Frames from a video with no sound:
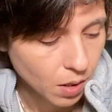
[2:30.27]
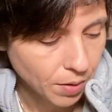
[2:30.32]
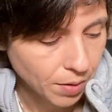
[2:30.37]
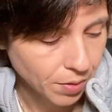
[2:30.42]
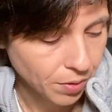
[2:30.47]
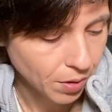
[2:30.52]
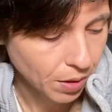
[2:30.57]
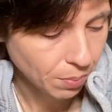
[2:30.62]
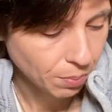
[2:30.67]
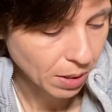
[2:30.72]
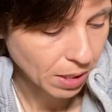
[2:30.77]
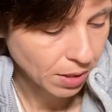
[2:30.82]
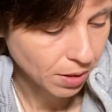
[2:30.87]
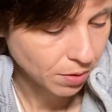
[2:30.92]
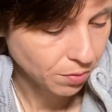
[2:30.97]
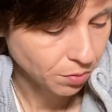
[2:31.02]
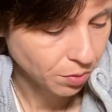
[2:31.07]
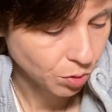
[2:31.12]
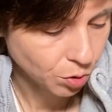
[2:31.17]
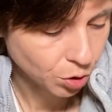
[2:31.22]
In the
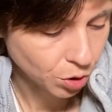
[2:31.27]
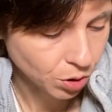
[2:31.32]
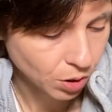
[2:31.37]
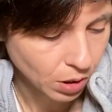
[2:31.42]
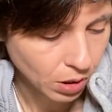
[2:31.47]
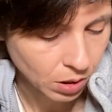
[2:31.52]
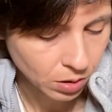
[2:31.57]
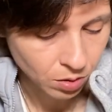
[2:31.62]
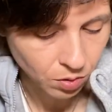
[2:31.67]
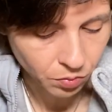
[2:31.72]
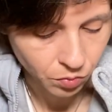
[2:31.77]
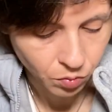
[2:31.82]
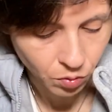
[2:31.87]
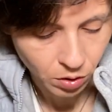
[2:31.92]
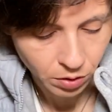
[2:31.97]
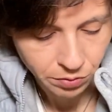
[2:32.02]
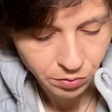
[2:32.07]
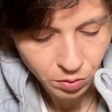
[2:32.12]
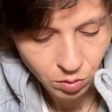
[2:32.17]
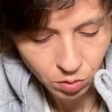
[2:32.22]
immediate future, you get the Four
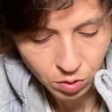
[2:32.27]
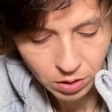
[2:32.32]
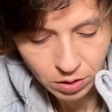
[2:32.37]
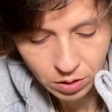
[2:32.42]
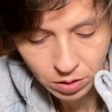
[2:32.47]
of Swords,